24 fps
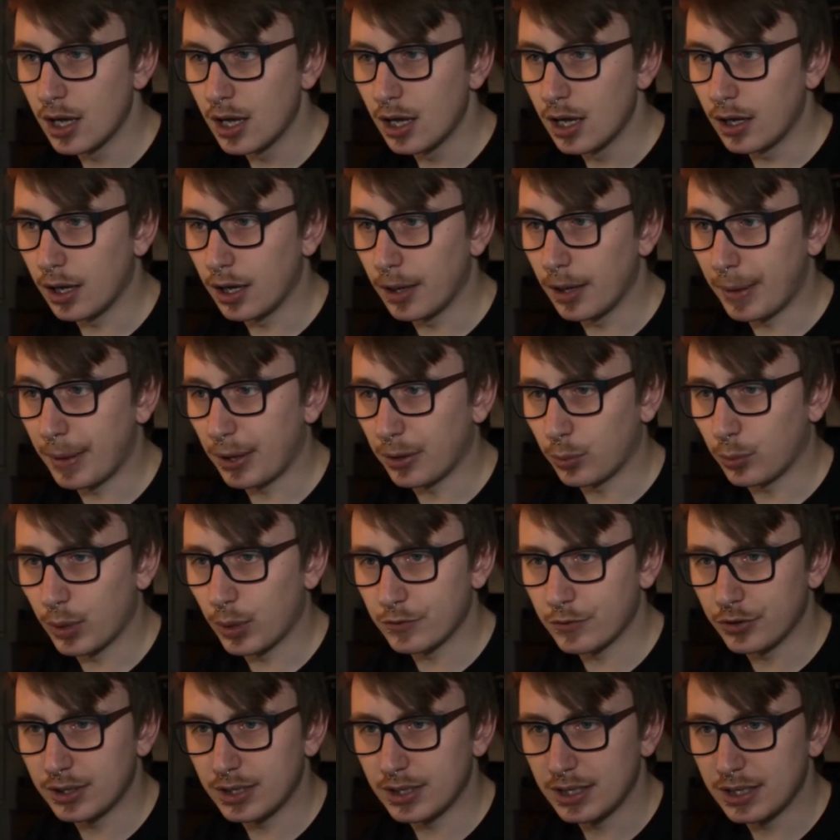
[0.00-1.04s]
about whether
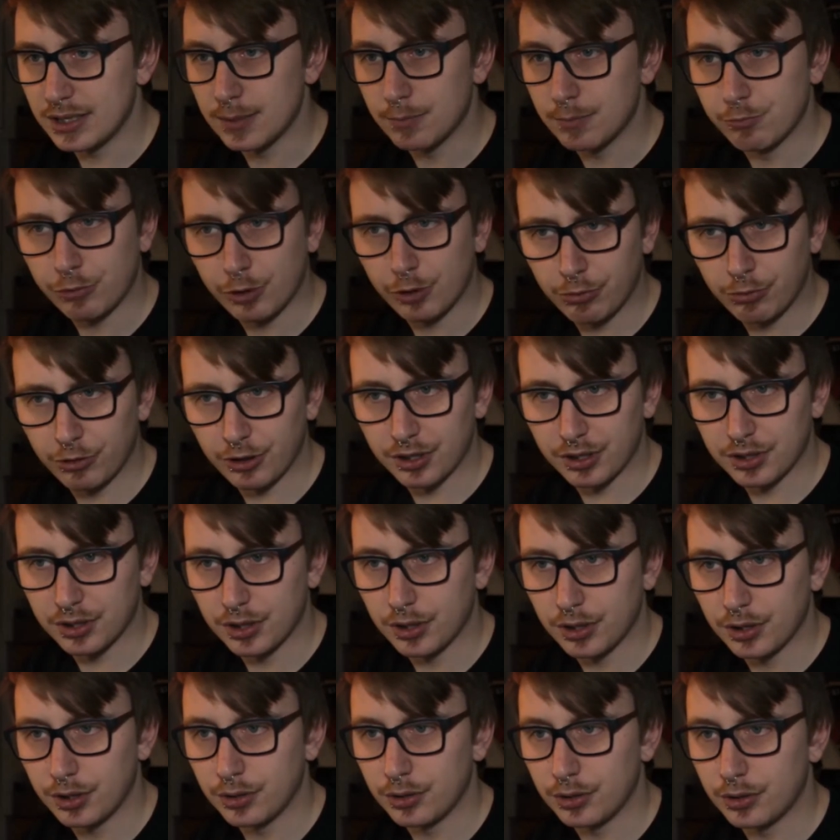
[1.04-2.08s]
it is appropriate
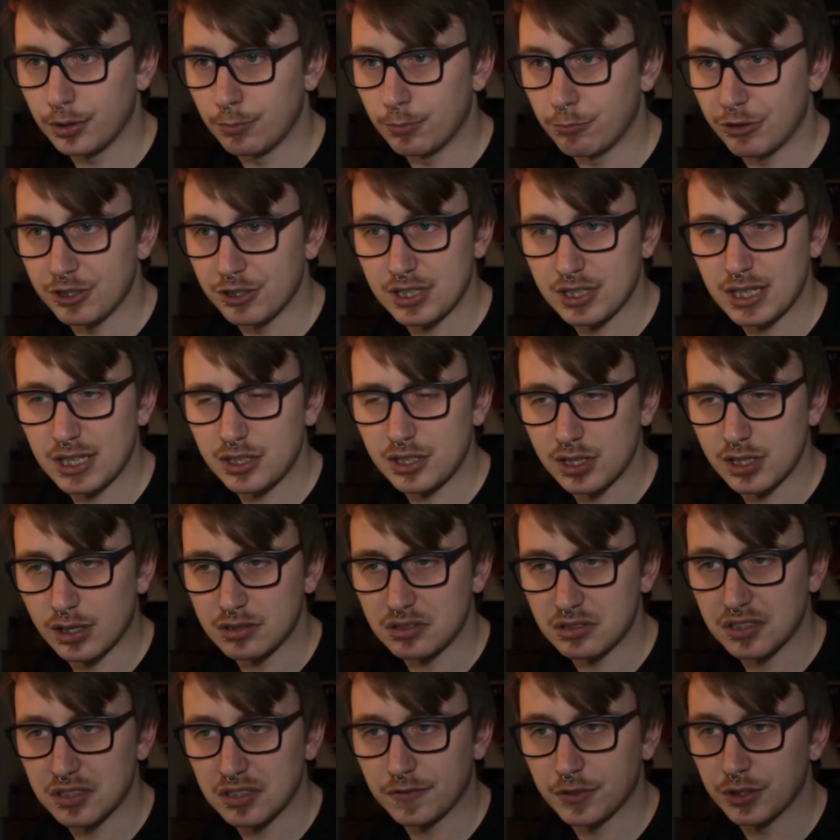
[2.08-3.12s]
to present
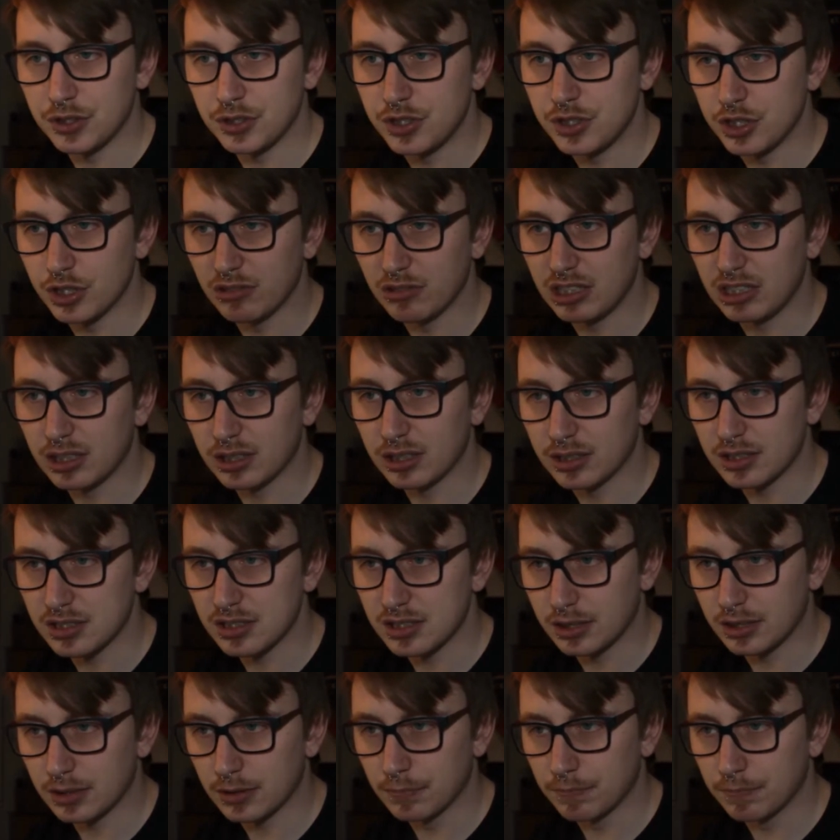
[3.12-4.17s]
charges for a jury to
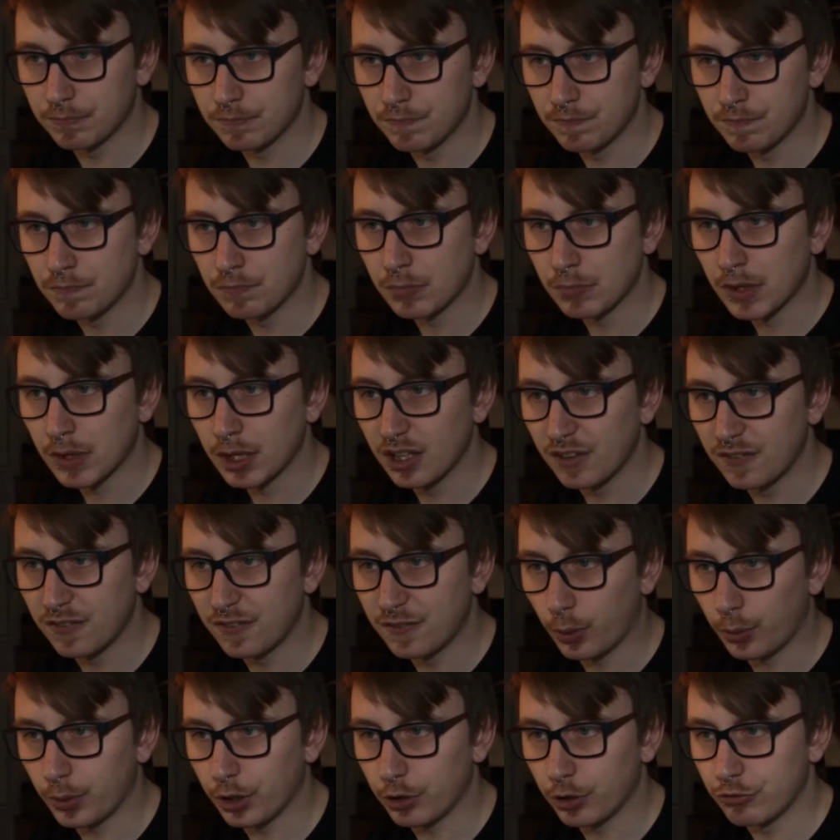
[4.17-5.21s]
consider.
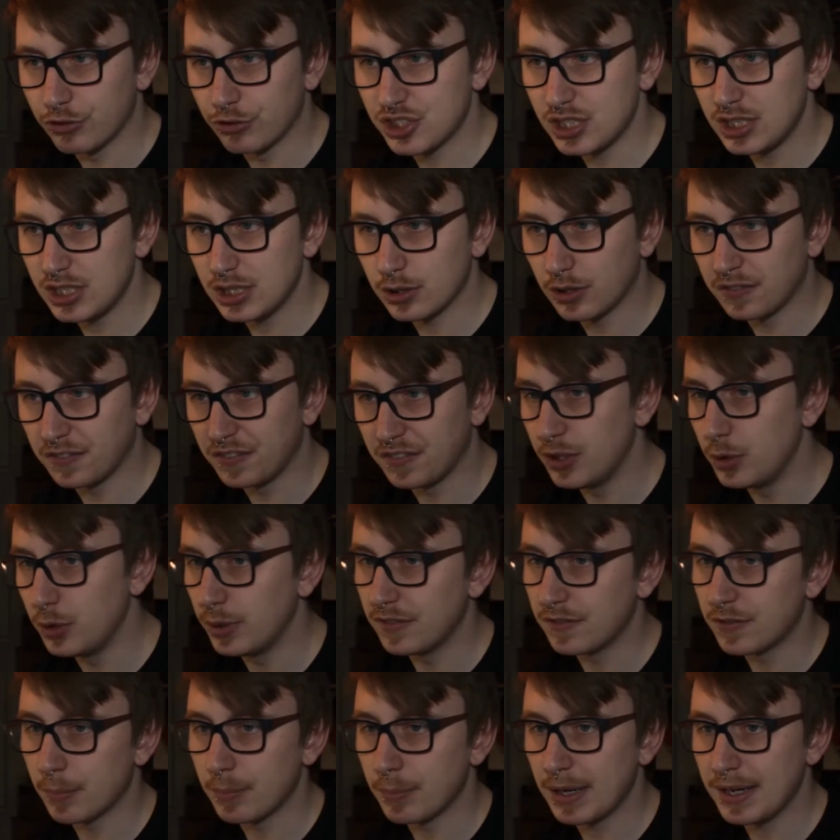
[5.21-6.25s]
Following the receipt of new
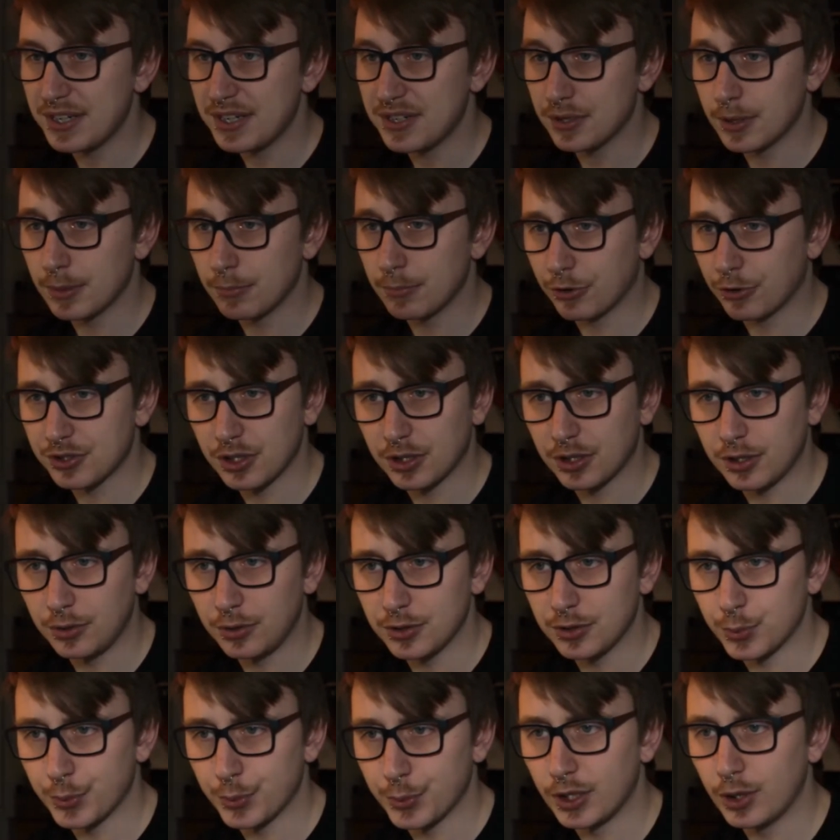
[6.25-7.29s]
information, prosecutors
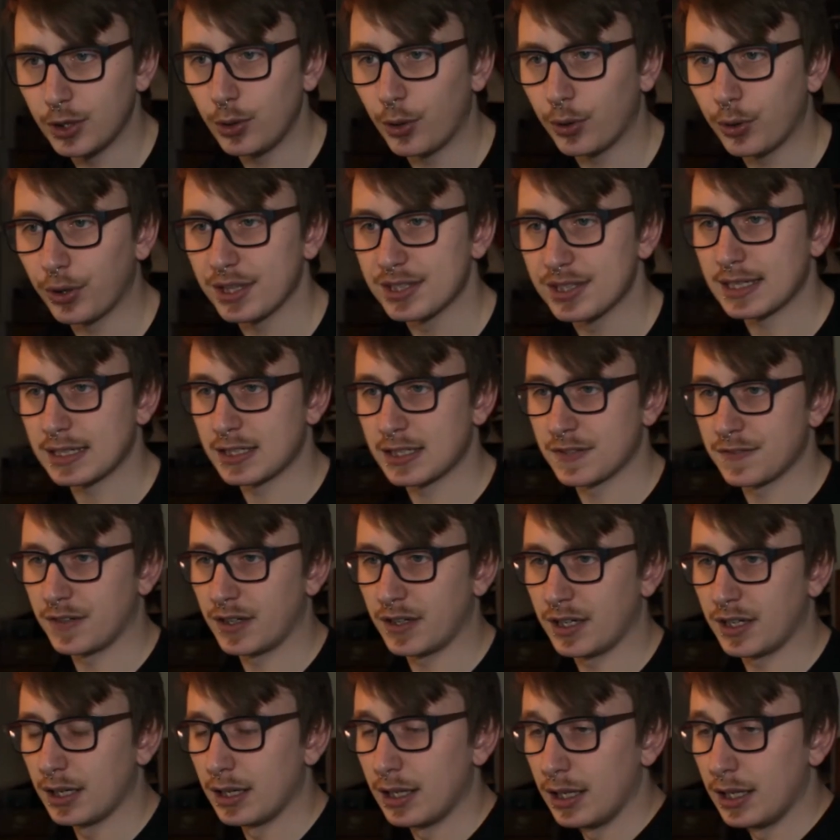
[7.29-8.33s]
were no longer satisfied
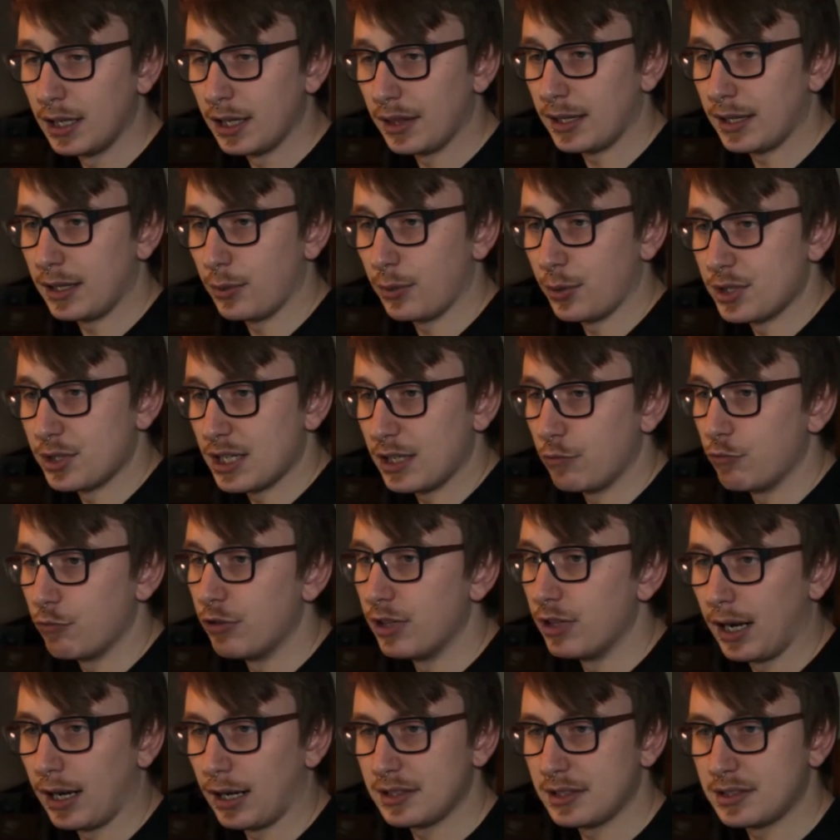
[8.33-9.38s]
that there was a
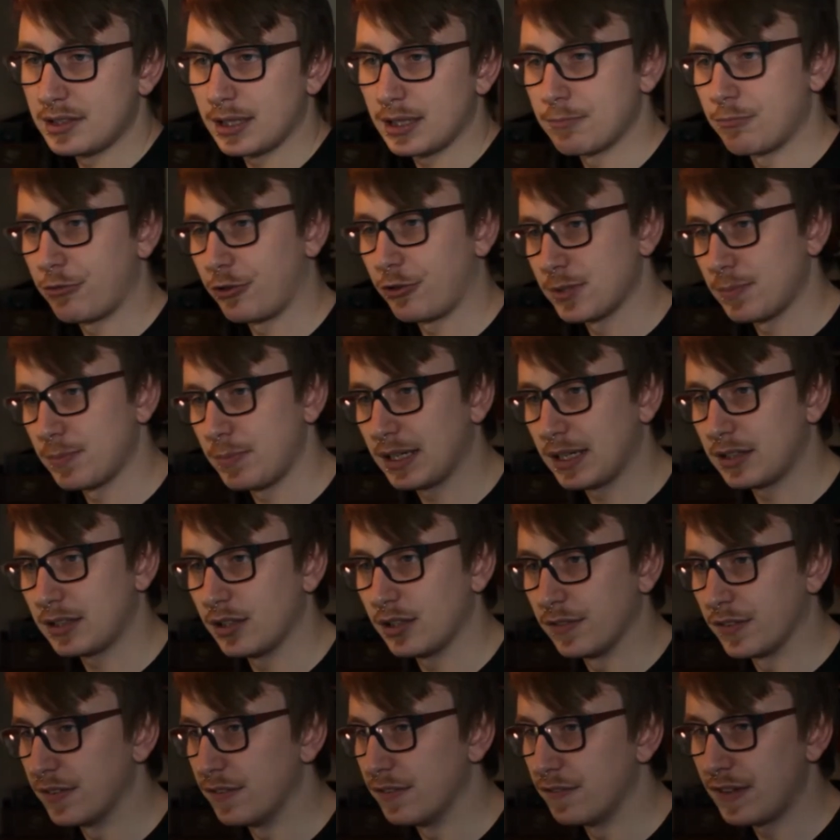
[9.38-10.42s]
realistic prospect of
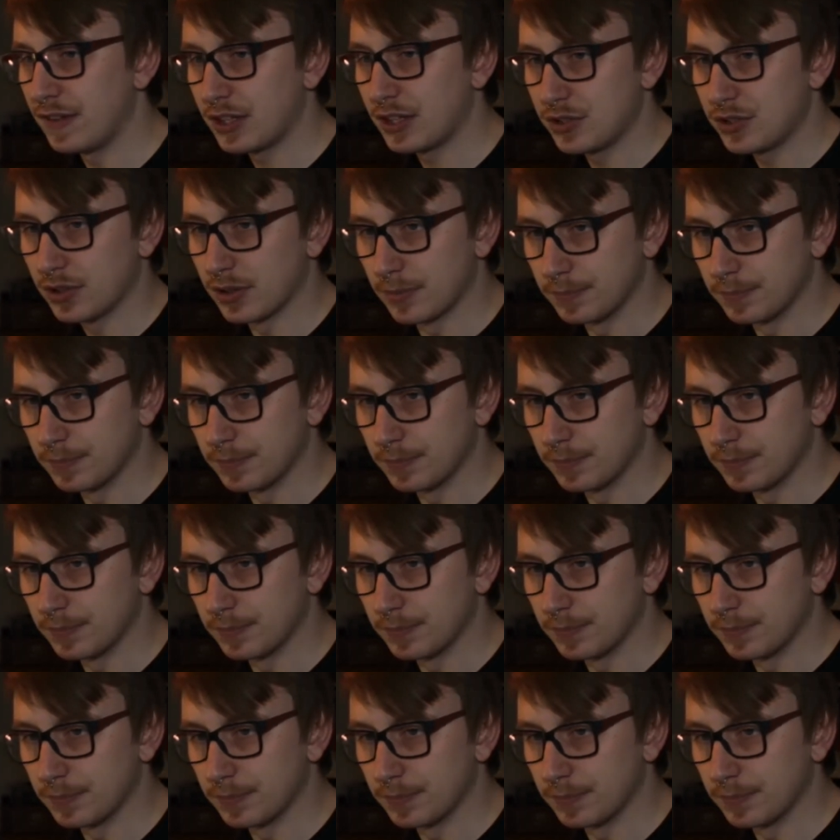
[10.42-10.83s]
conviction."